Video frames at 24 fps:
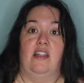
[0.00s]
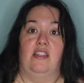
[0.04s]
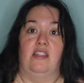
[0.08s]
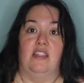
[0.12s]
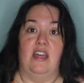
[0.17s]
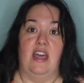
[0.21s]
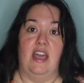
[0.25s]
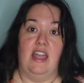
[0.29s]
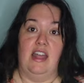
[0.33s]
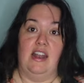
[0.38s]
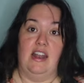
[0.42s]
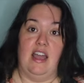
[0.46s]

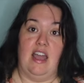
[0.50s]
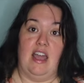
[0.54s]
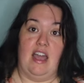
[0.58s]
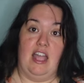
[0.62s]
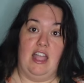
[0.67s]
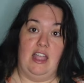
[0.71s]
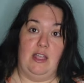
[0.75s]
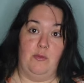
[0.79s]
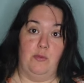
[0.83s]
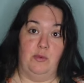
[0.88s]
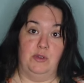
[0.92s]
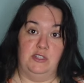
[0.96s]
then
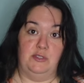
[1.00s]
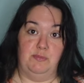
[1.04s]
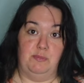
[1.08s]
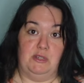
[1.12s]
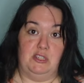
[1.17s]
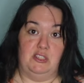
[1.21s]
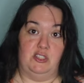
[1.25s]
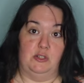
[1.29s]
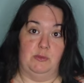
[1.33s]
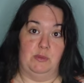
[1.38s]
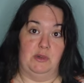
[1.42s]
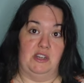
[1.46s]
I would be
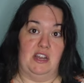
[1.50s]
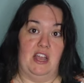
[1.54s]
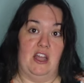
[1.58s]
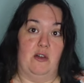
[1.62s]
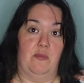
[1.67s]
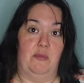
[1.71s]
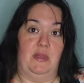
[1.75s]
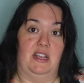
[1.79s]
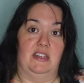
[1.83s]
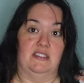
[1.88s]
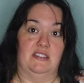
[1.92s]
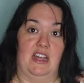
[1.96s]
super down
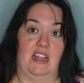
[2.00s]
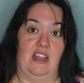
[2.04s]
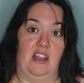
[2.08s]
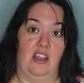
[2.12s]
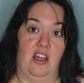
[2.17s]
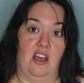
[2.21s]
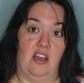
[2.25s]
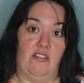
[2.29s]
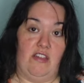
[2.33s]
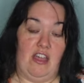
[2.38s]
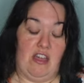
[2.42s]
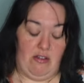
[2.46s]
because I
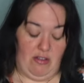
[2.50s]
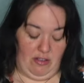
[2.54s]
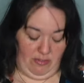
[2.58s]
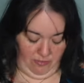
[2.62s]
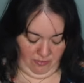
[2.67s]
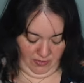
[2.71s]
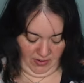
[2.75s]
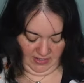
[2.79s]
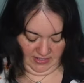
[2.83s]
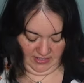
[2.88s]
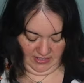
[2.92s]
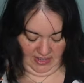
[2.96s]
love how it
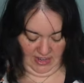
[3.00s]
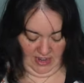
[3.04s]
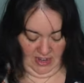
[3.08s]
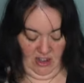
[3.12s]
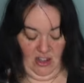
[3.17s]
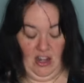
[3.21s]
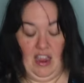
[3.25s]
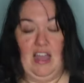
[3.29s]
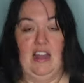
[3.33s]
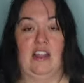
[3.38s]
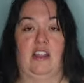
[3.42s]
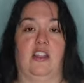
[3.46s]
fits
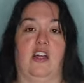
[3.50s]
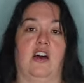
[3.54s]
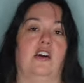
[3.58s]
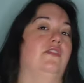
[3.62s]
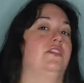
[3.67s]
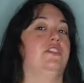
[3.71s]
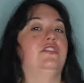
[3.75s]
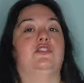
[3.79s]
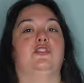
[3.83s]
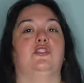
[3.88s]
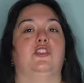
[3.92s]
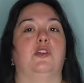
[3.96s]
here. I love
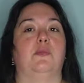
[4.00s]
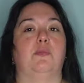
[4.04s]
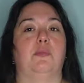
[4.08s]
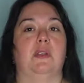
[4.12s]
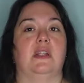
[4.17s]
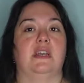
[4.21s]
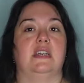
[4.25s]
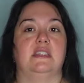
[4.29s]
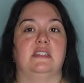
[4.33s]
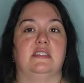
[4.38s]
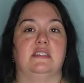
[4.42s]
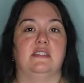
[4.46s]
a
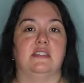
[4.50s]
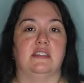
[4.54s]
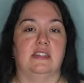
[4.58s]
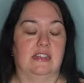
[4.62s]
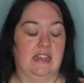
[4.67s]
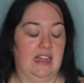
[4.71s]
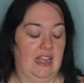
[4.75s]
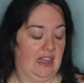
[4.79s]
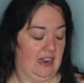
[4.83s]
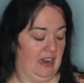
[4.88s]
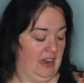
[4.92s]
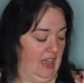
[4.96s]
surplus
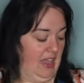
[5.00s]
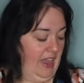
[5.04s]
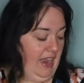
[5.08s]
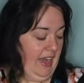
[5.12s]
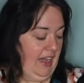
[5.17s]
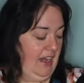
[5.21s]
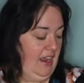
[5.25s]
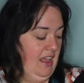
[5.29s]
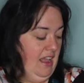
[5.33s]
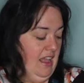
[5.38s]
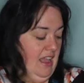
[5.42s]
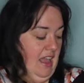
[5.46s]

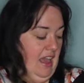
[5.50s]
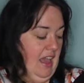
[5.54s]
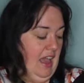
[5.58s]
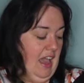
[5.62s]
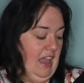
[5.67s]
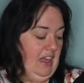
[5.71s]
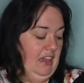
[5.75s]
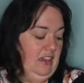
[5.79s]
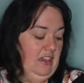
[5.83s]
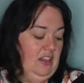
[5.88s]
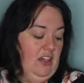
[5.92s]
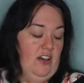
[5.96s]
neckline.
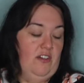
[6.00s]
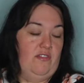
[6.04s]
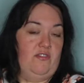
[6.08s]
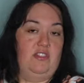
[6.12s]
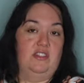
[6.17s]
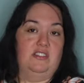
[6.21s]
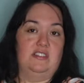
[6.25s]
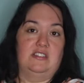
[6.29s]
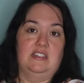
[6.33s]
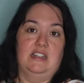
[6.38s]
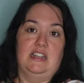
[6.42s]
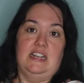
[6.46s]
I love
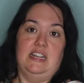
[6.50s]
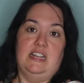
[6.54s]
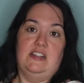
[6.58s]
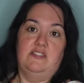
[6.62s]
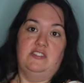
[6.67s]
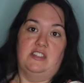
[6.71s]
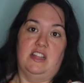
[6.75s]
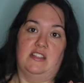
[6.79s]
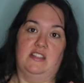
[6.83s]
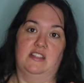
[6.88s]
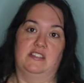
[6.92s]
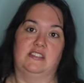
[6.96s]
the sleeves
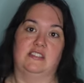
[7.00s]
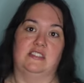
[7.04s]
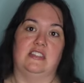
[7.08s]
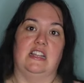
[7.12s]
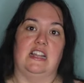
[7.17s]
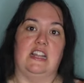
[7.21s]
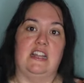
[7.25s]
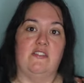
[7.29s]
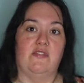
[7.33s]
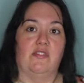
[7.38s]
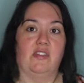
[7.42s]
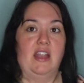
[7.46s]
and the
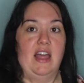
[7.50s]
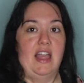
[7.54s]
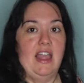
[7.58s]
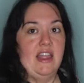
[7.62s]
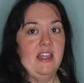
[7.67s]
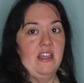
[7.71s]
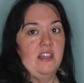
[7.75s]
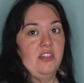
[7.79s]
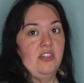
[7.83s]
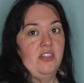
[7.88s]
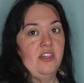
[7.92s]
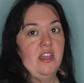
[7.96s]
sleeve
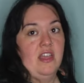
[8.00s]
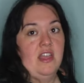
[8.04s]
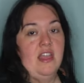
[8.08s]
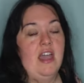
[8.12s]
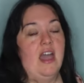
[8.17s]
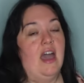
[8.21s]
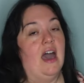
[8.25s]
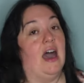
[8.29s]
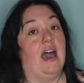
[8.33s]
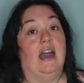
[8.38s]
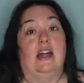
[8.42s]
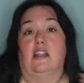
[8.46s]
length.
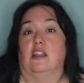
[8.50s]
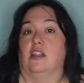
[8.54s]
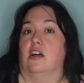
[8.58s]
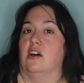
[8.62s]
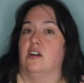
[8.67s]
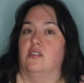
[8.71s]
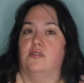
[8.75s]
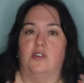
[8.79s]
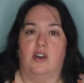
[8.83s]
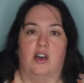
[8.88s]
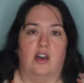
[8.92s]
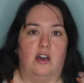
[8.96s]
I
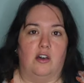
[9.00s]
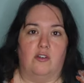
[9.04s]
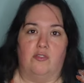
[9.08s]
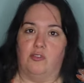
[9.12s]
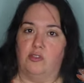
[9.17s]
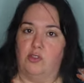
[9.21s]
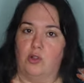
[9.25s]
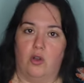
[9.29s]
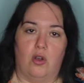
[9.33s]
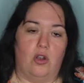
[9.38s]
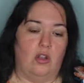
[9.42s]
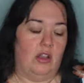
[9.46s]
love a
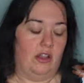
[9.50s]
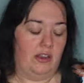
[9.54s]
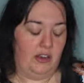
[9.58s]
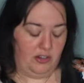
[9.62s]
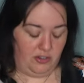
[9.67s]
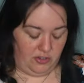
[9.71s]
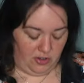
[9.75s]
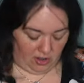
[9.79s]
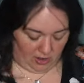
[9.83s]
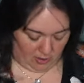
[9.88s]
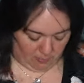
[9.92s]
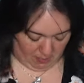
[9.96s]
floral on a
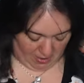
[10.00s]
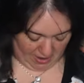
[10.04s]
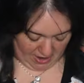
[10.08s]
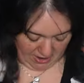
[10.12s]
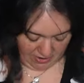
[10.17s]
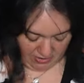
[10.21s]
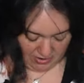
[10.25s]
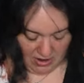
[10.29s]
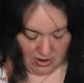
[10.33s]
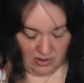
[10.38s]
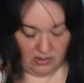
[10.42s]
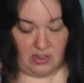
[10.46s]
dark
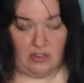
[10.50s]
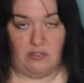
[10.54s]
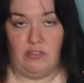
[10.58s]
background.